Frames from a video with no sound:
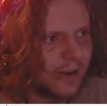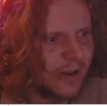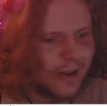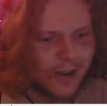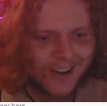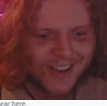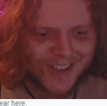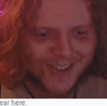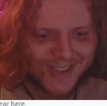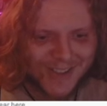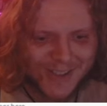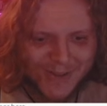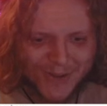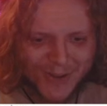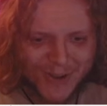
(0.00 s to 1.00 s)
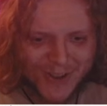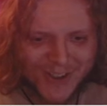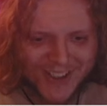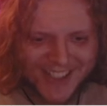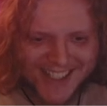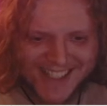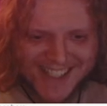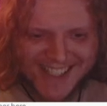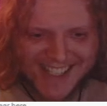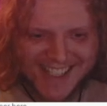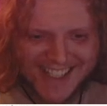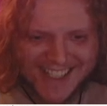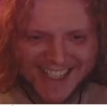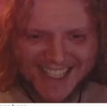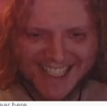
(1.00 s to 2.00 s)
Also in this folder, you can
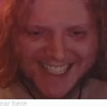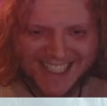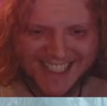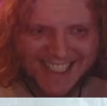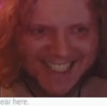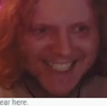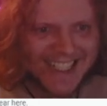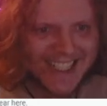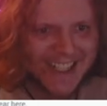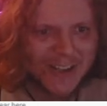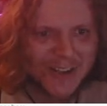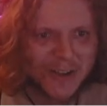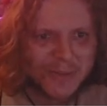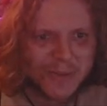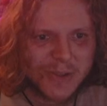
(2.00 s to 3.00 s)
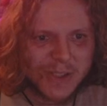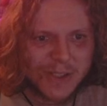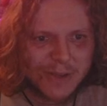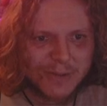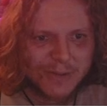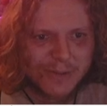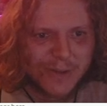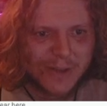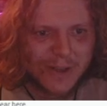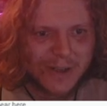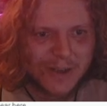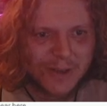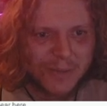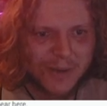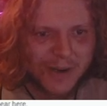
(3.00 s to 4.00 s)
see all the music
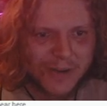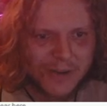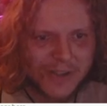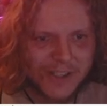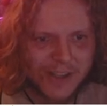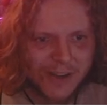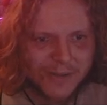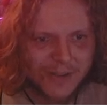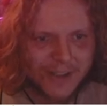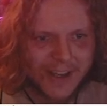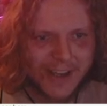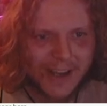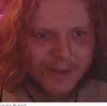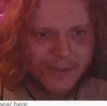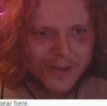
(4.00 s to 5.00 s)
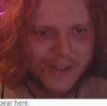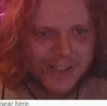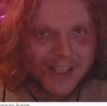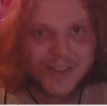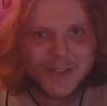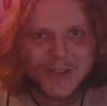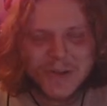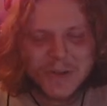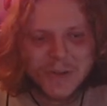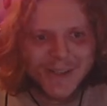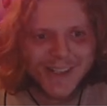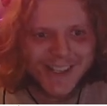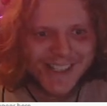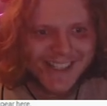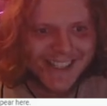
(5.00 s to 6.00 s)
for my other stuff. Like I have the sensor
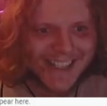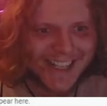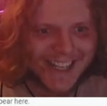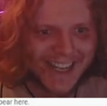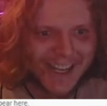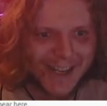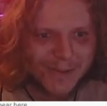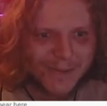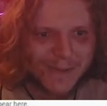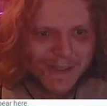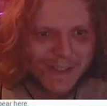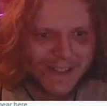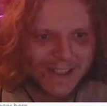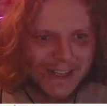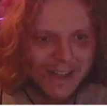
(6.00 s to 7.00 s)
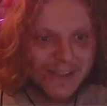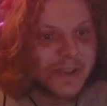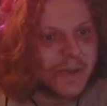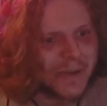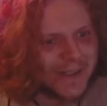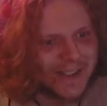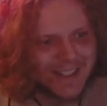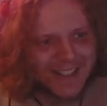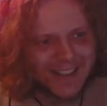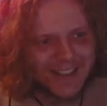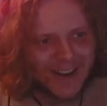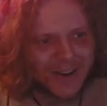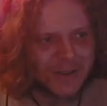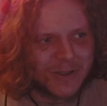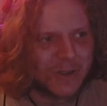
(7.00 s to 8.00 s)
noise, and then I have this one, the
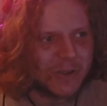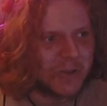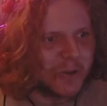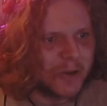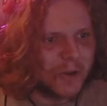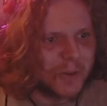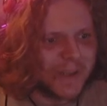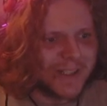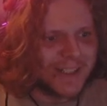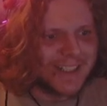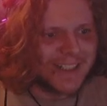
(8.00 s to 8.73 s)
character tutorial one.